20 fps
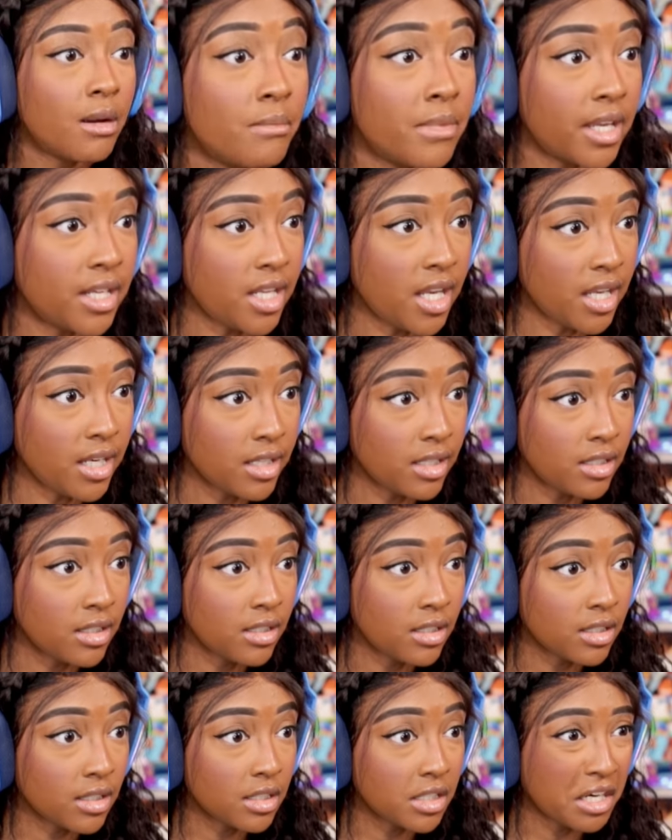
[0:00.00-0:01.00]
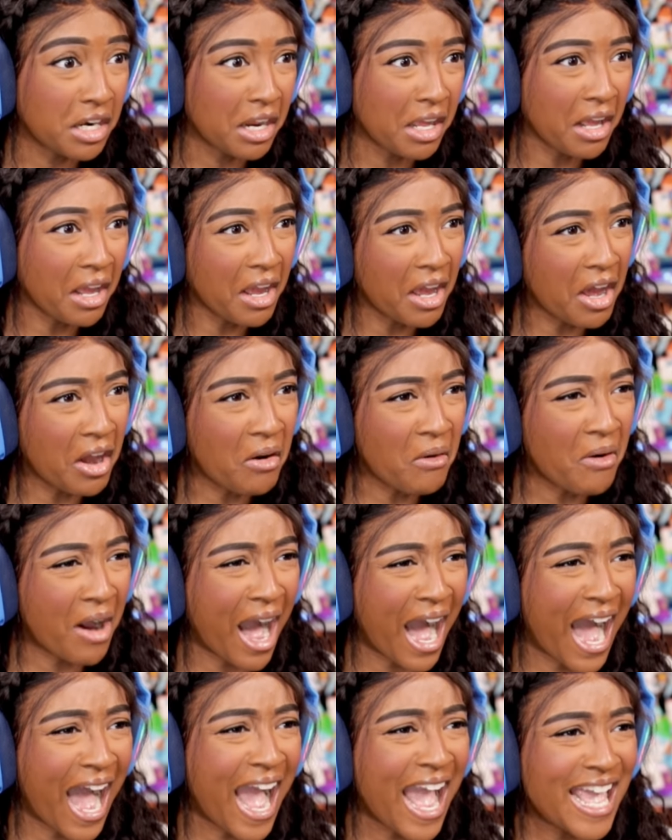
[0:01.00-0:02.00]
minion? Oh,
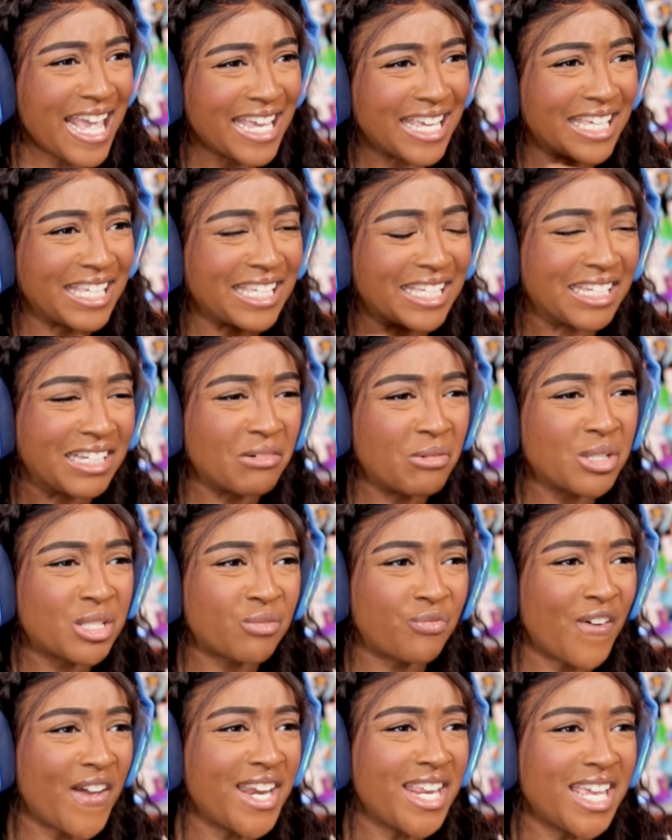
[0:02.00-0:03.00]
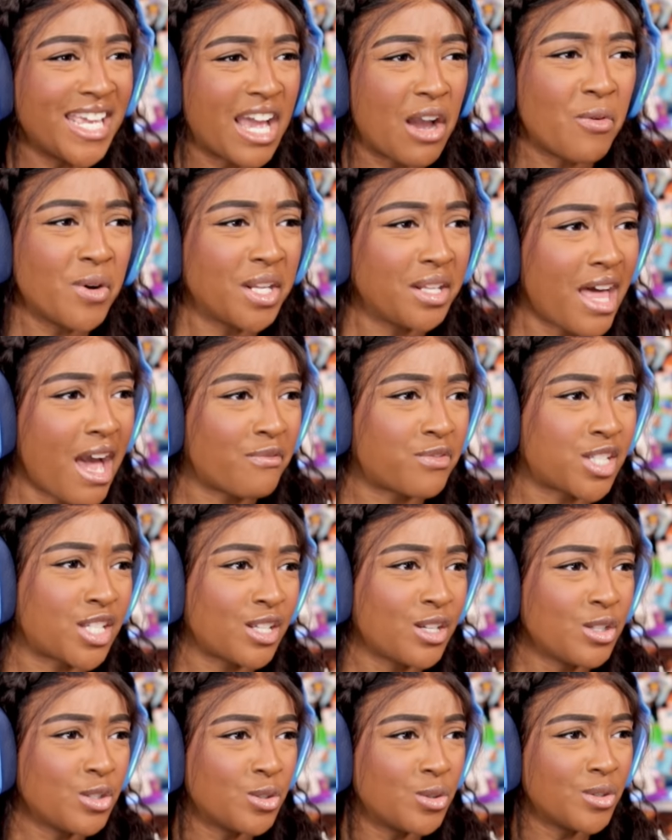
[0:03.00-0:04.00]
hi. What's funny? I want to laugh
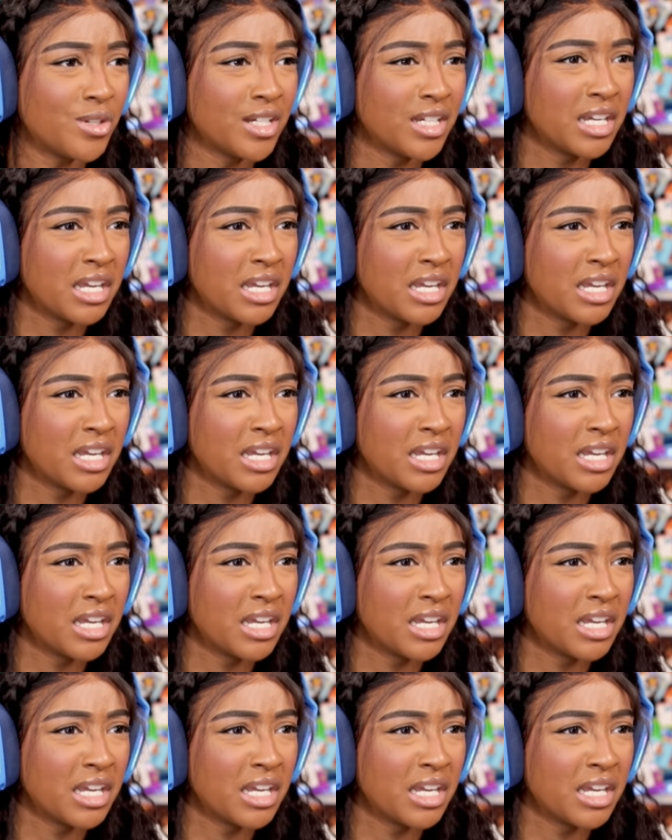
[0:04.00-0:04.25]
too.